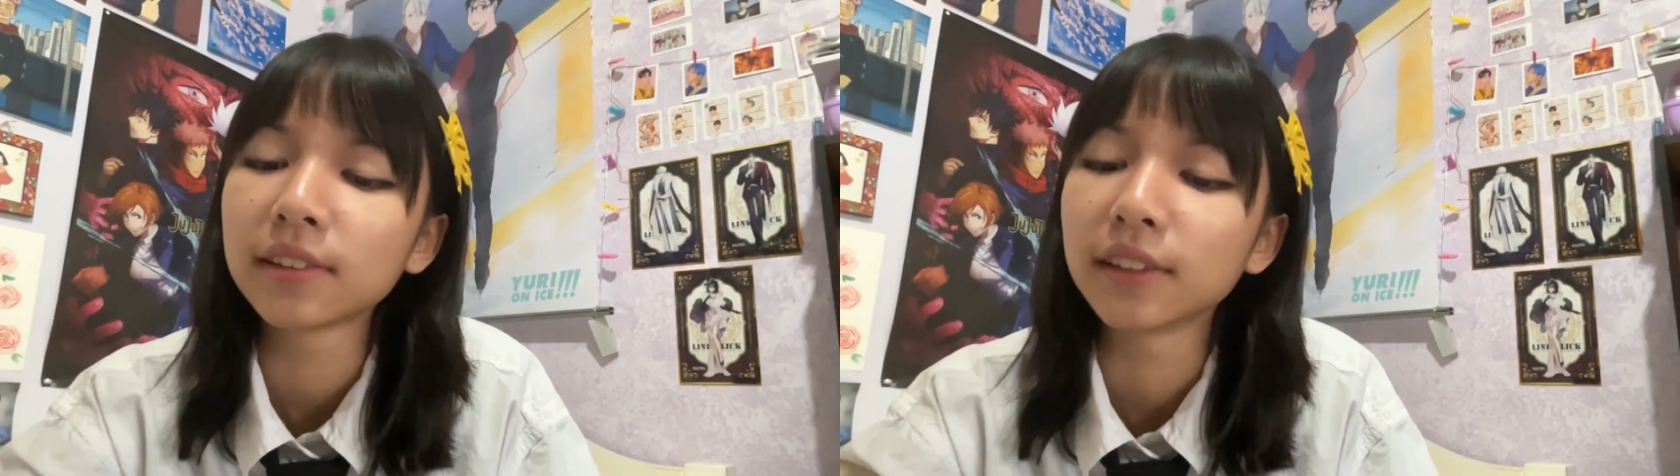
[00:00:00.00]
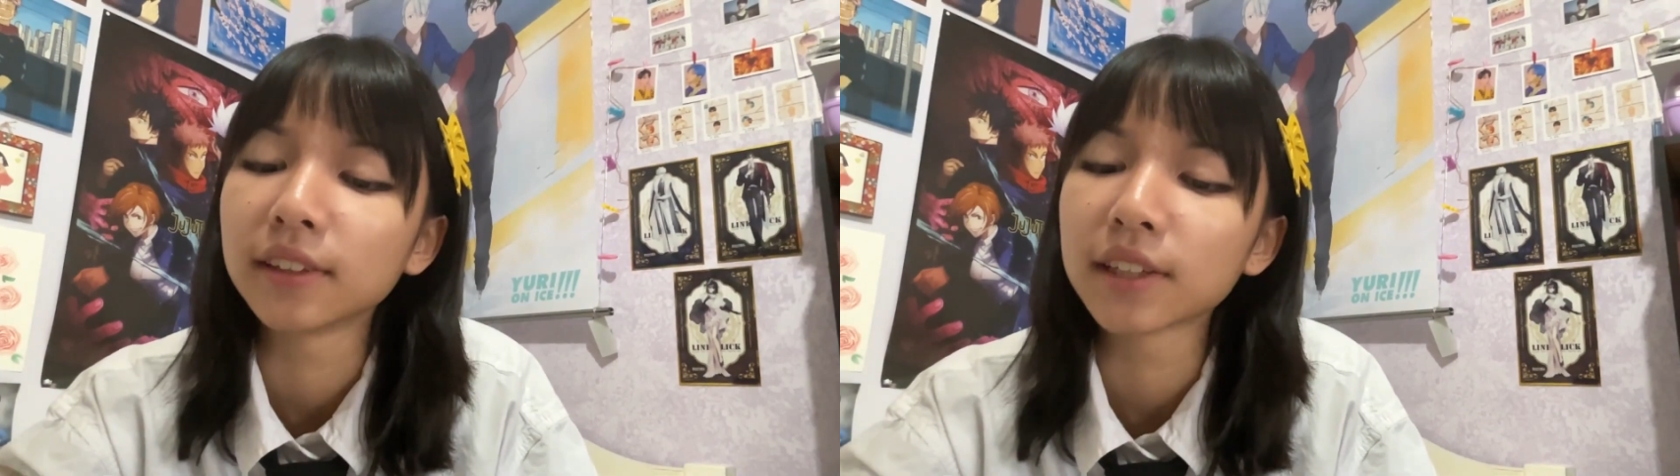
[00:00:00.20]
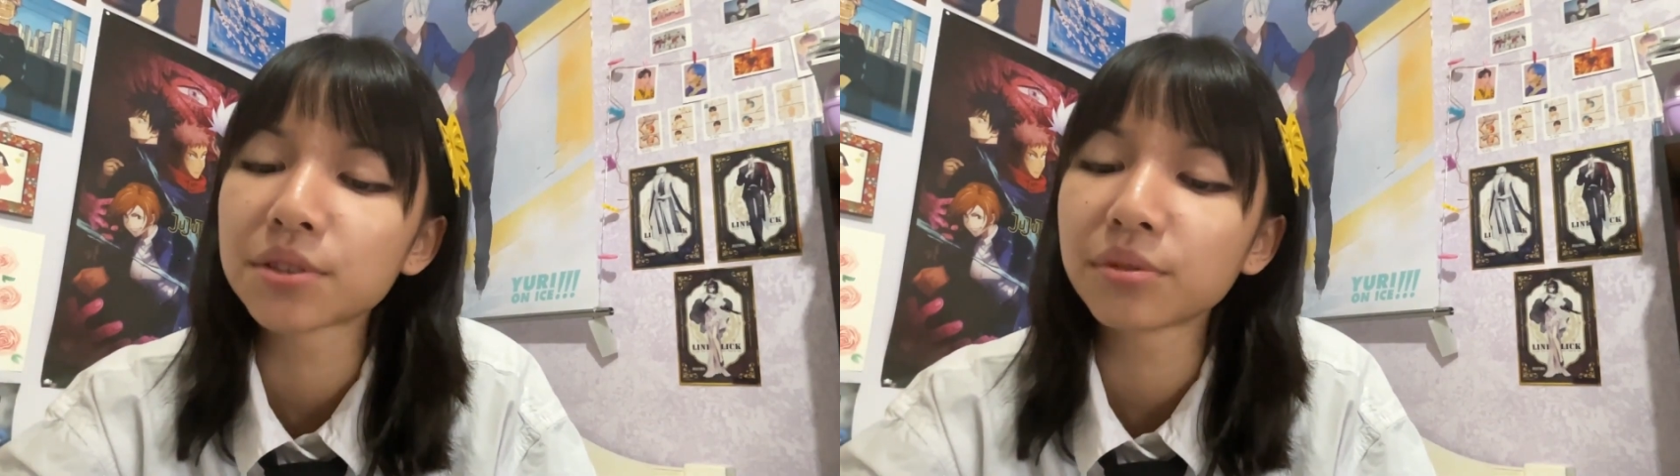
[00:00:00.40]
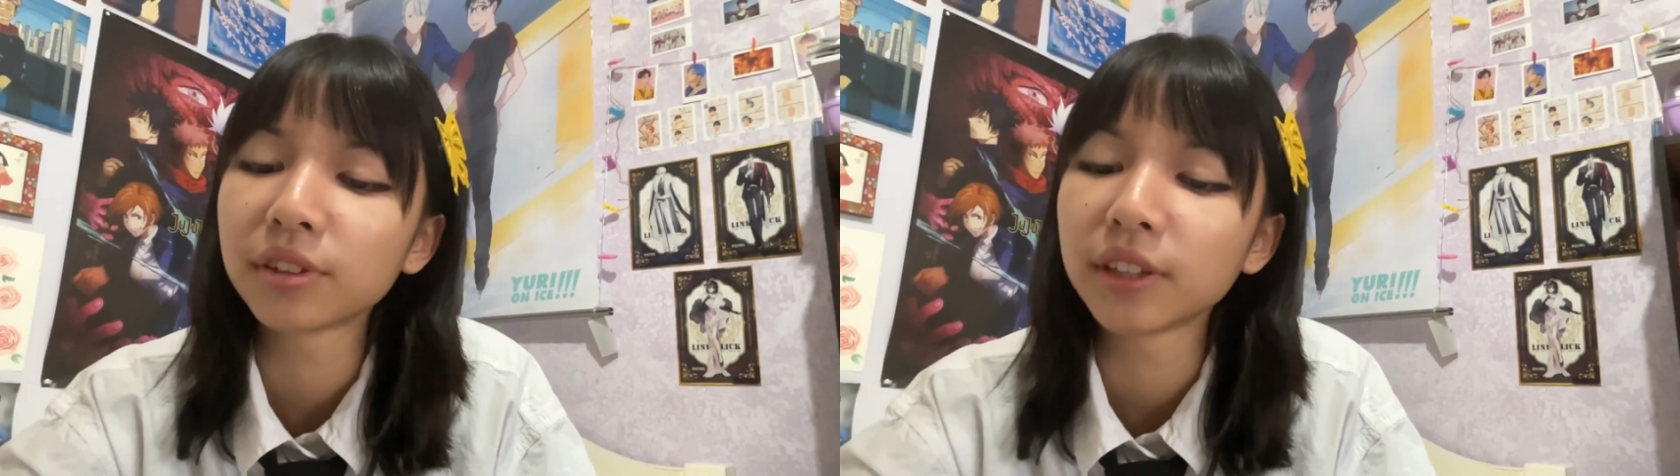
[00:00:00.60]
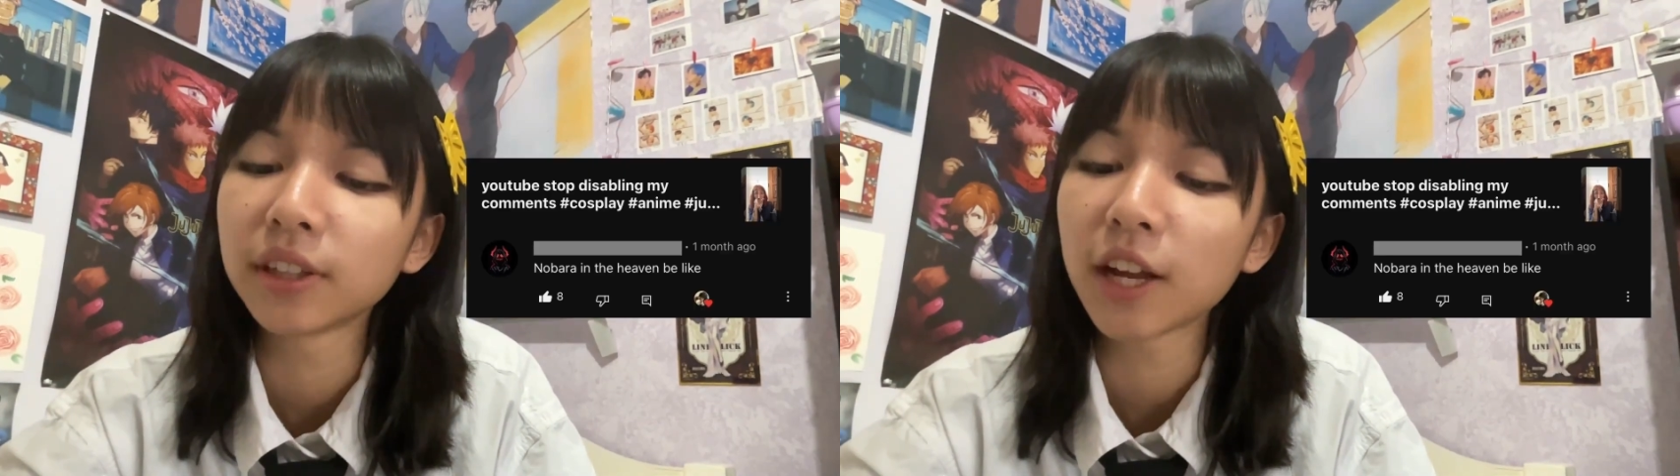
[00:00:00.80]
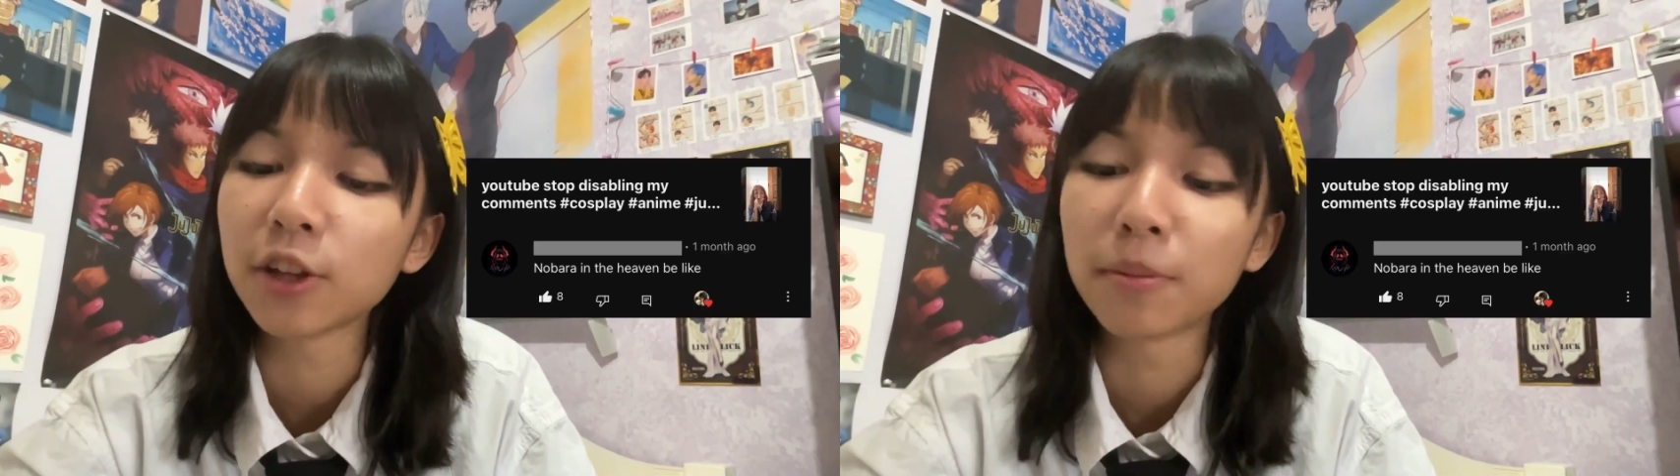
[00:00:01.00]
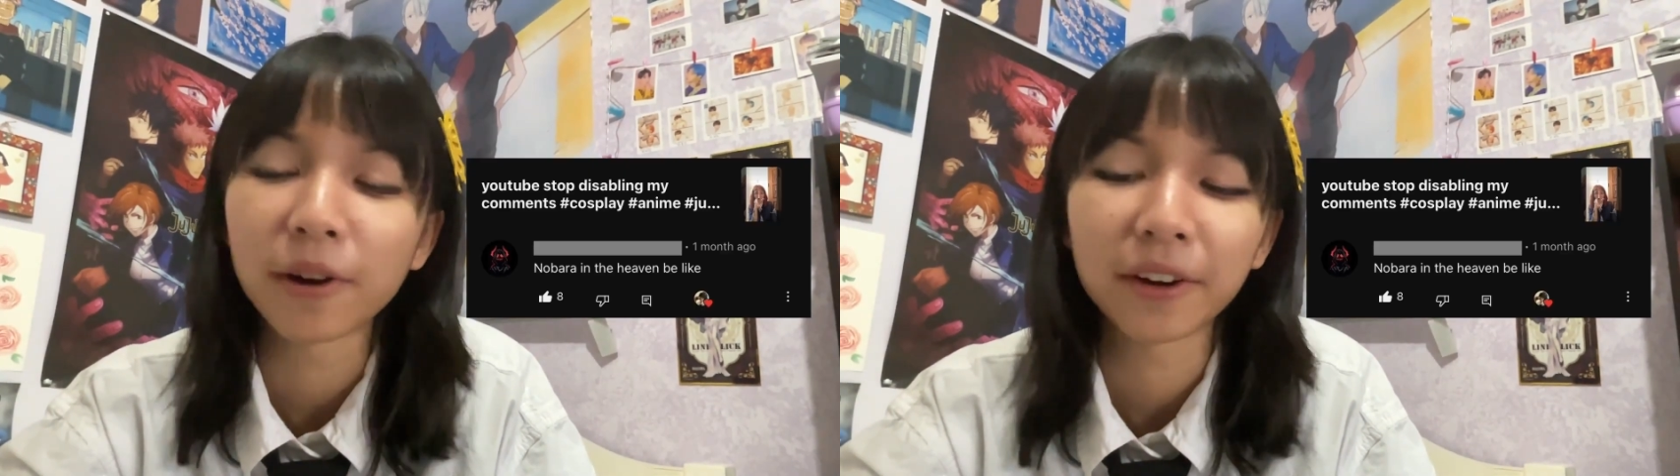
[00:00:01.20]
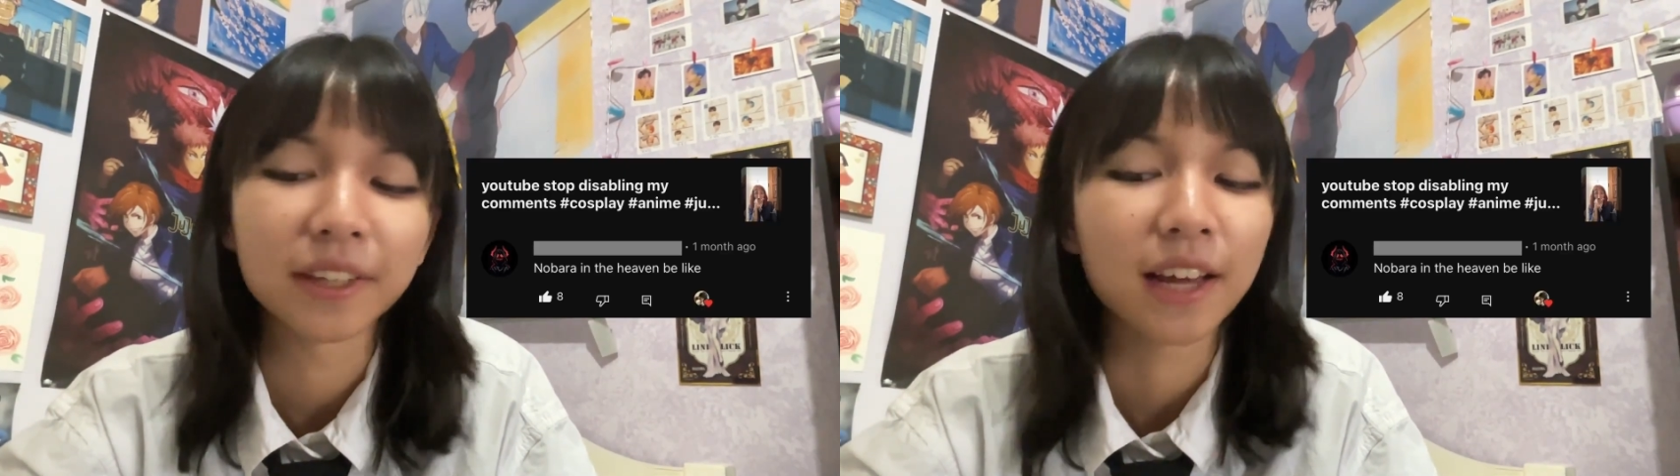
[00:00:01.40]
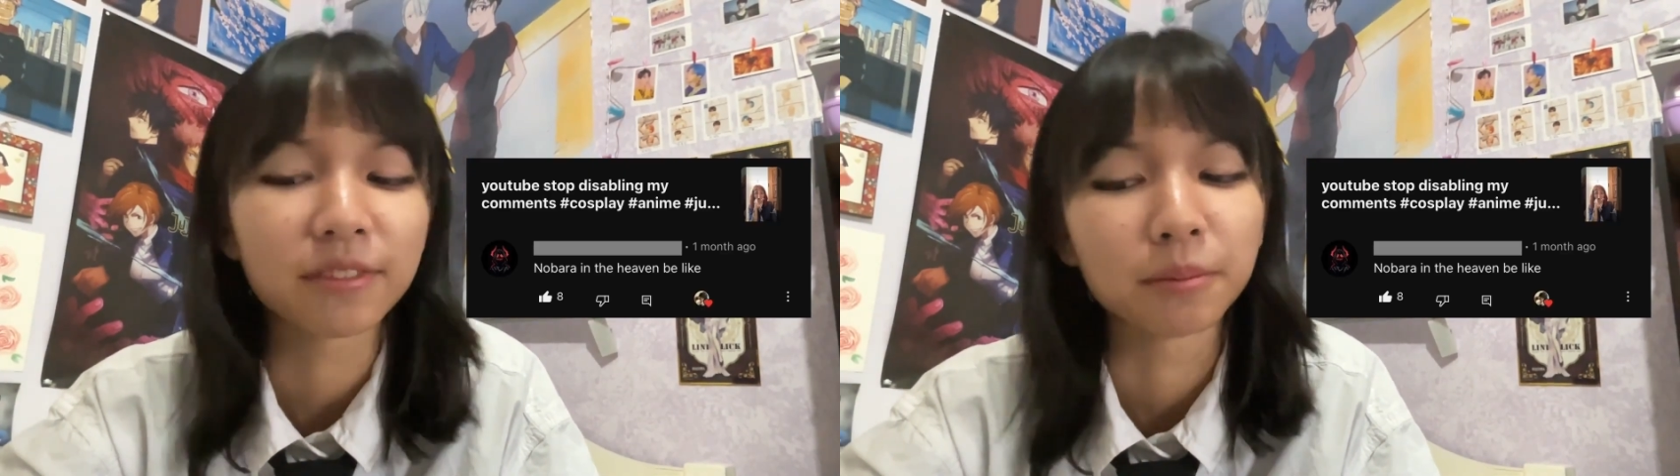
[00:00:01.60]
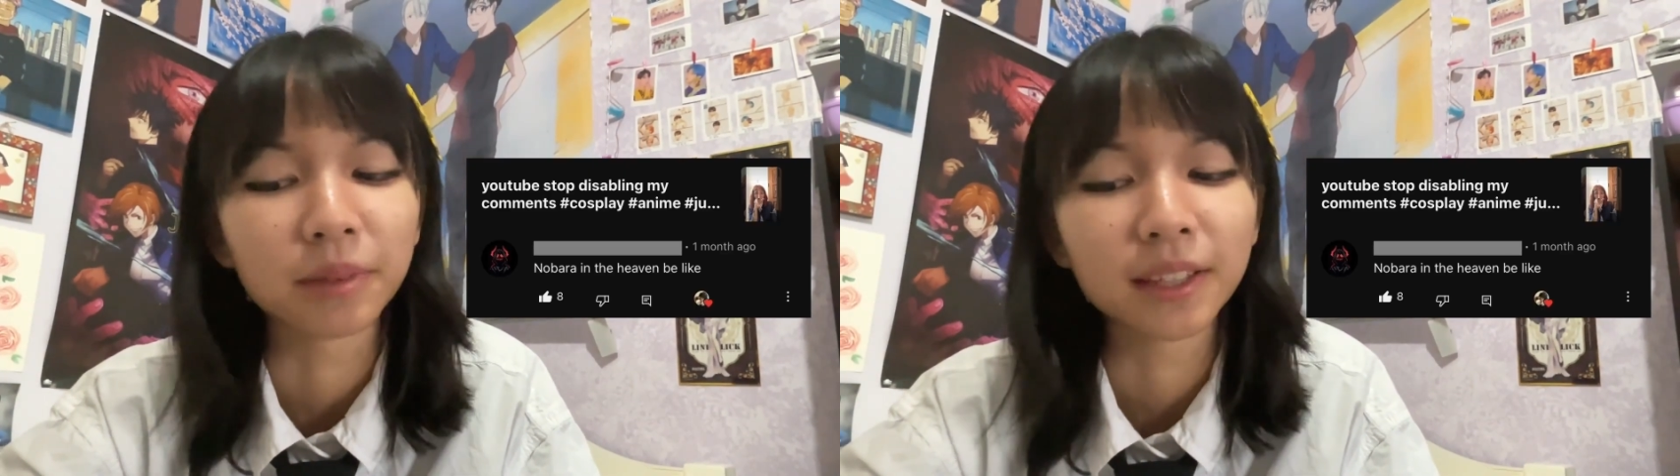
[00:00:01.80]
Alright, next one, Mabara in
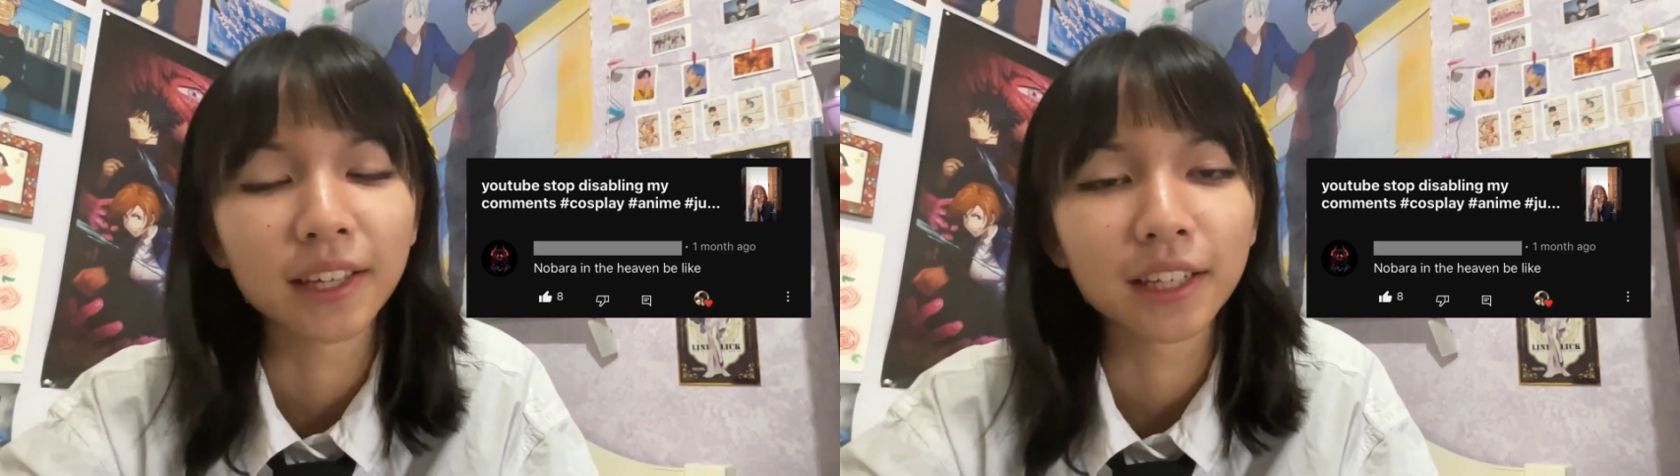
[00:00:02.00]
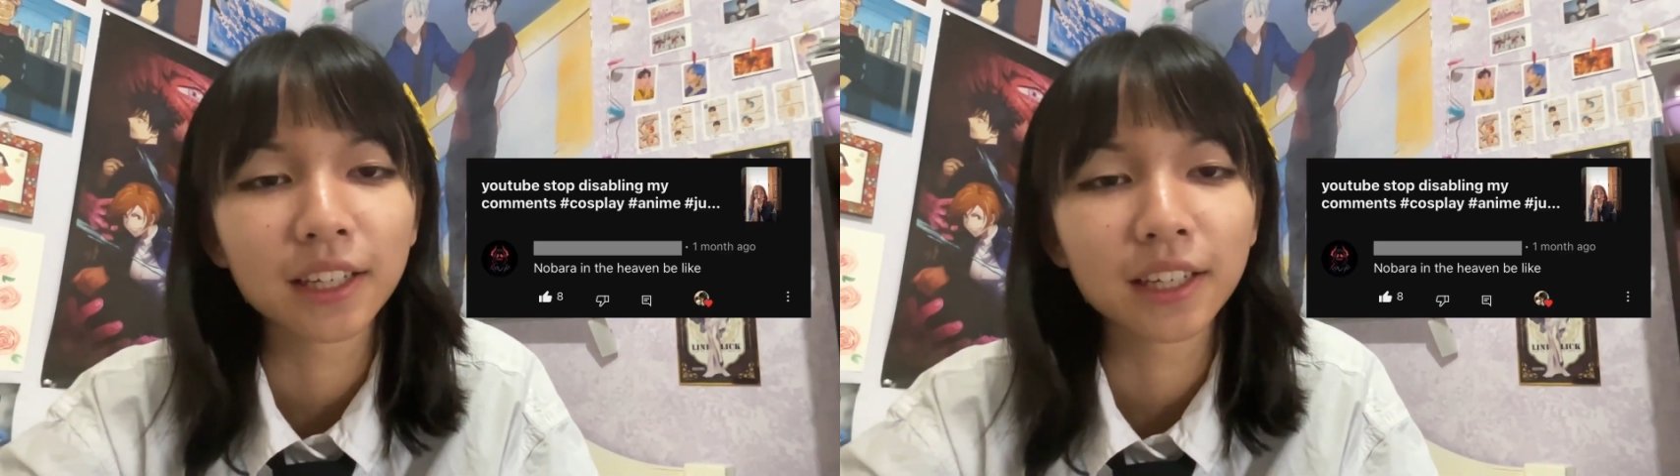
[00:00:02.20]
Heaven be like.